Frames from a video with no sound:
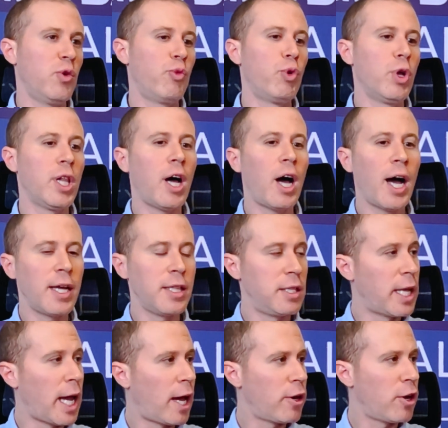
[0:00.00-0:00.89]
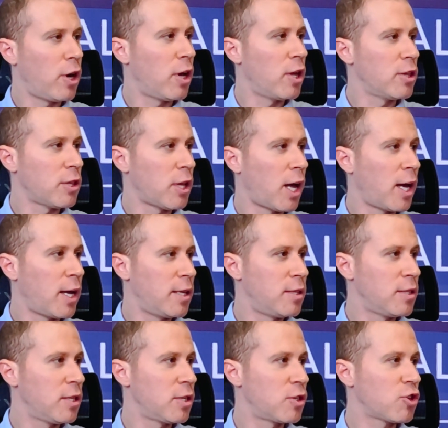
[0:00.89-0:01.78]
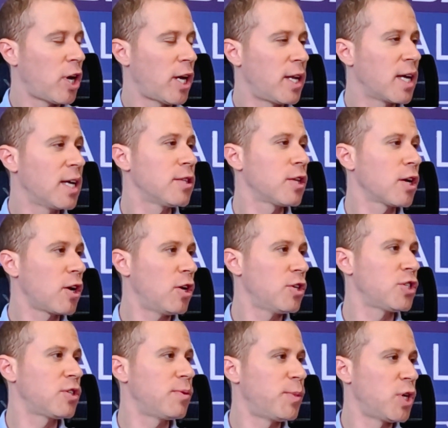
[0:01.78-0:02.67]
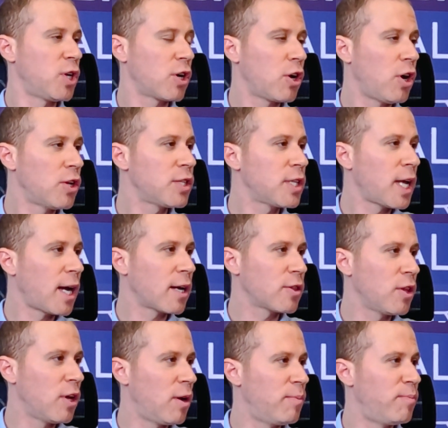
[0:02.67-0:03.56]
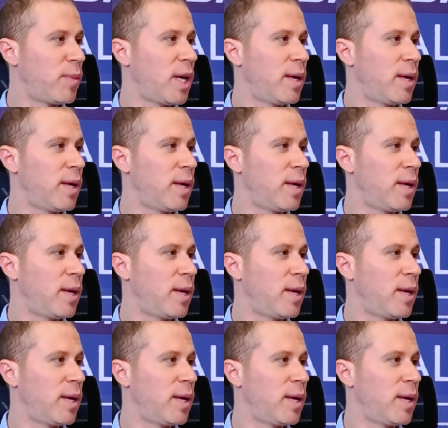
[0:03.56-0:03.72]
will hide data online to try to get the customer to contact them,